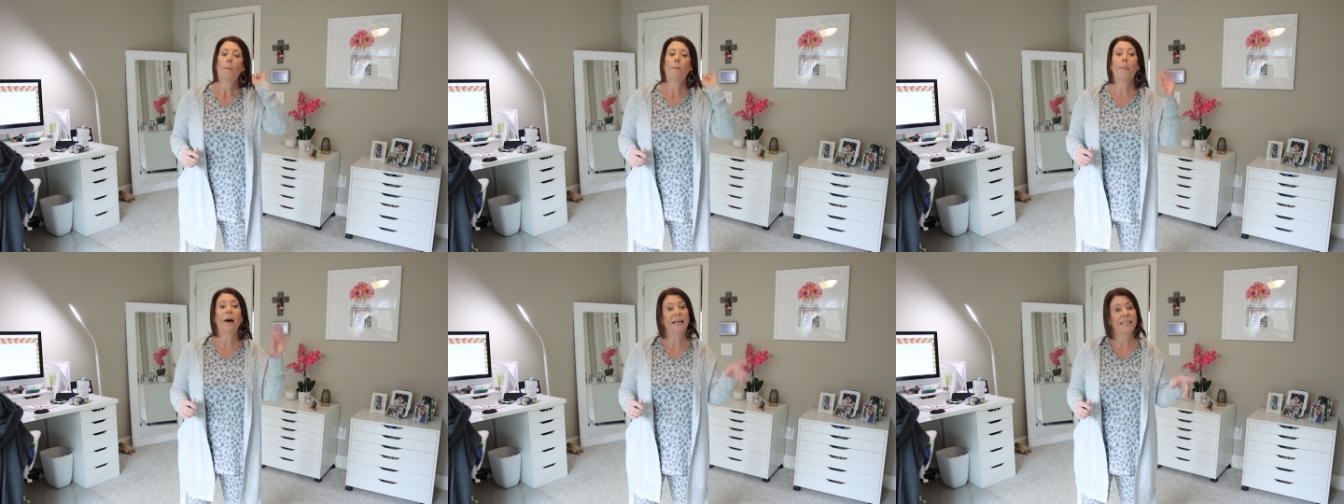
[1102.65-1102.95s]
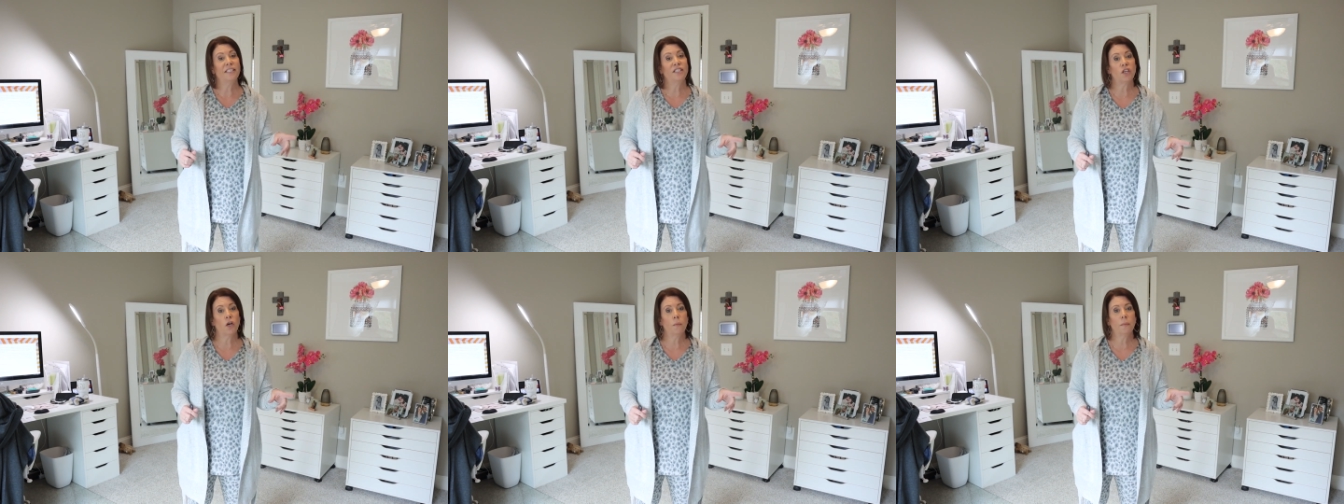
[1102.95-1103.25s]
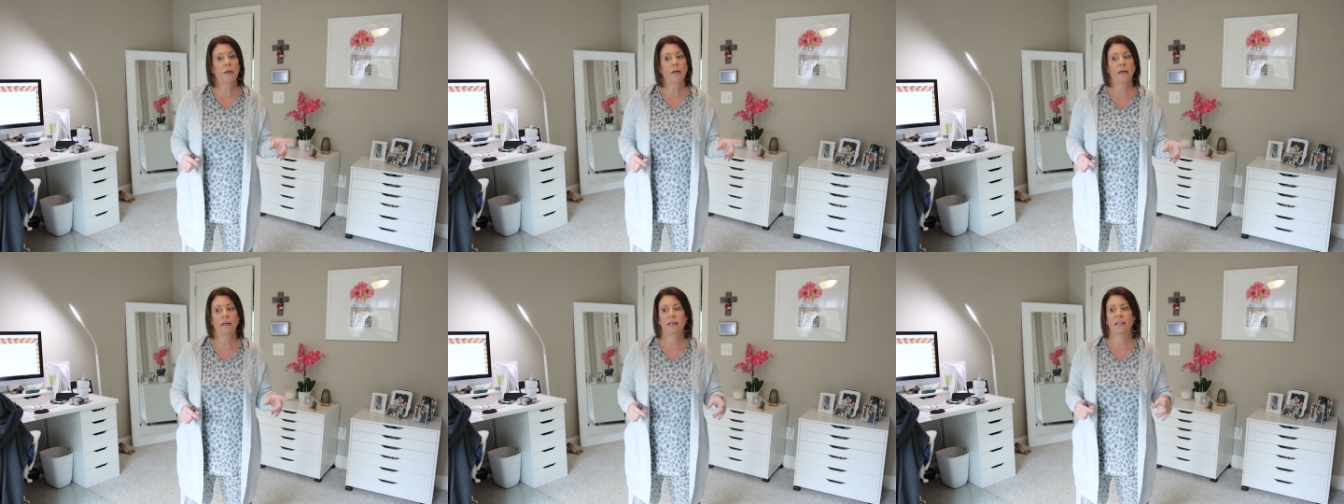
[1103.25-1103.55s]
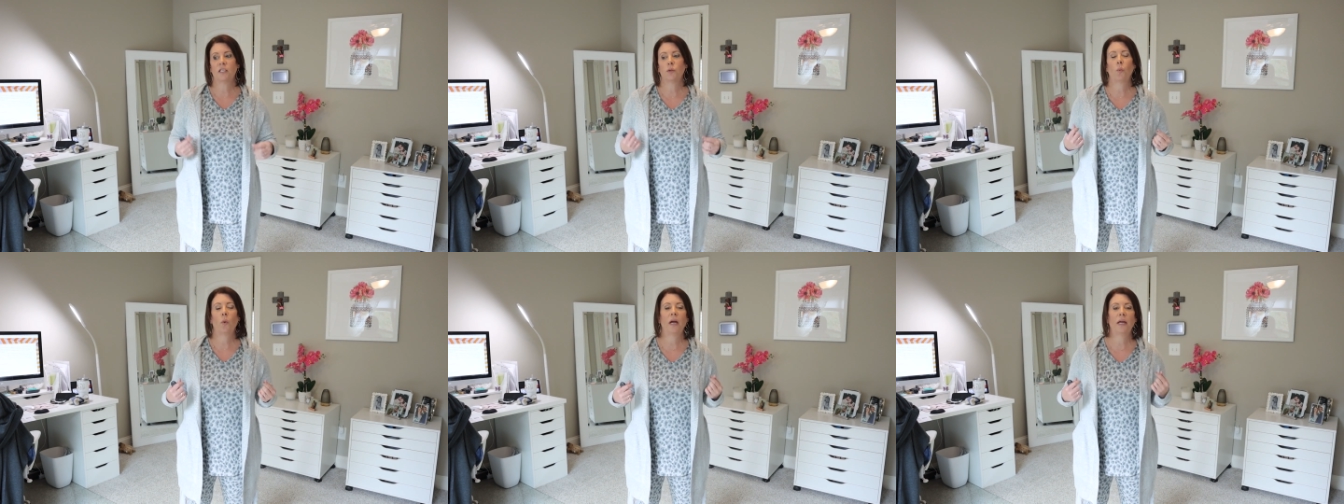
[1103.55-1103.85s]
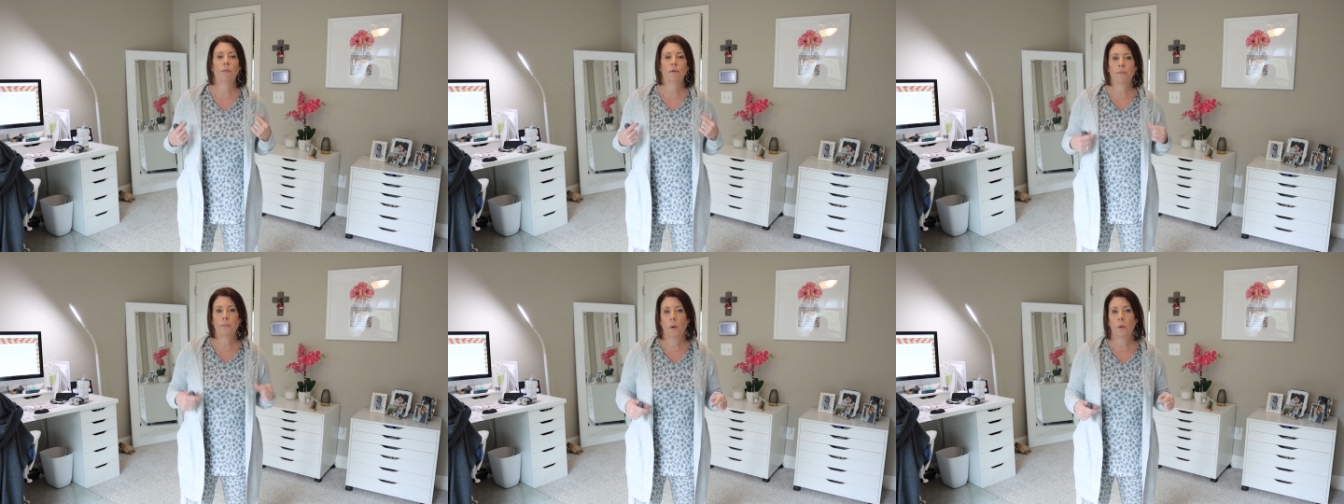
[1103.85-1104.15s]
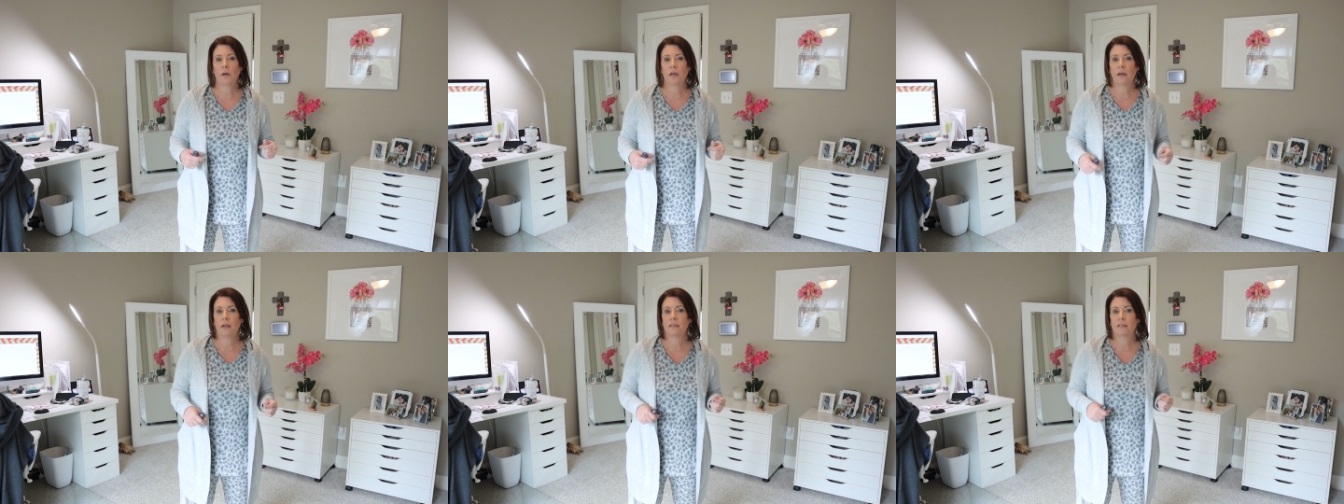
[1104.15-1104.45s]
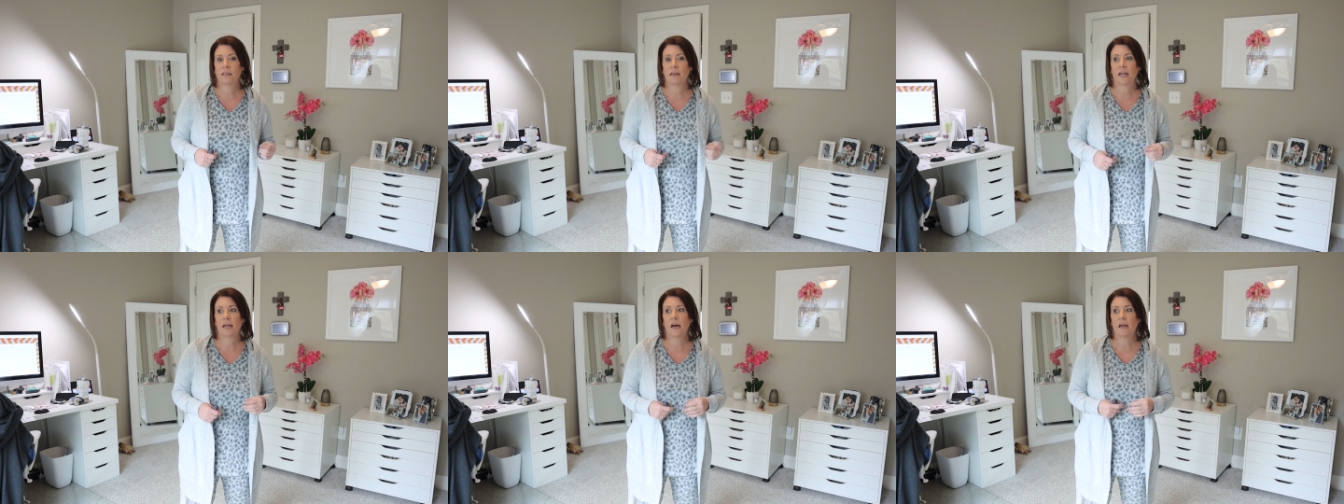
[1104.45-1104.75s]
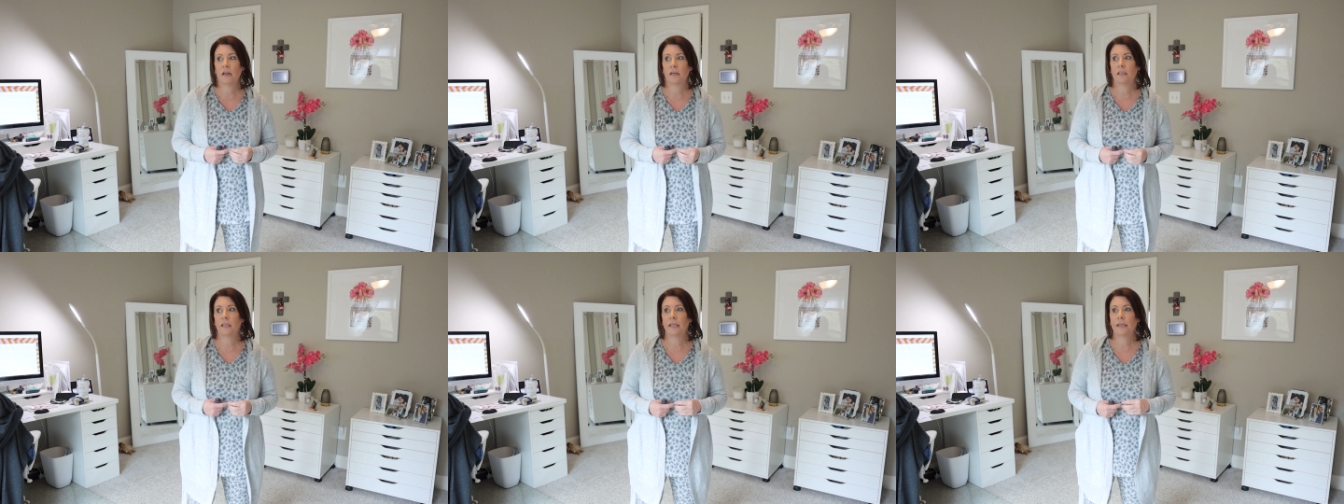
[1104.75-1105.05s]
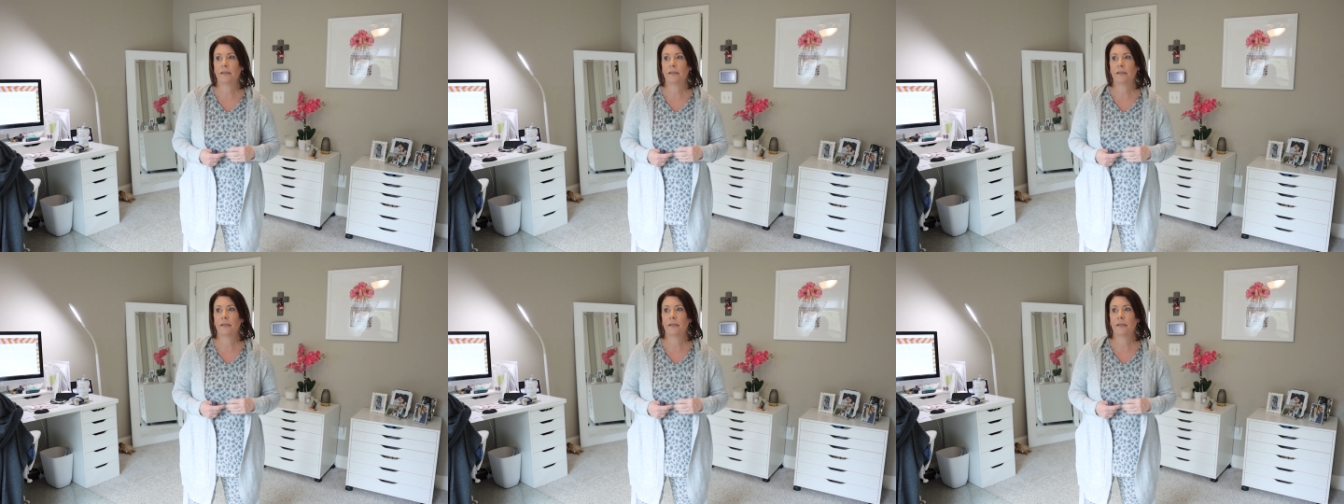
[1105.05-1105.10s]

by Soma and it's white with polka dots that I got on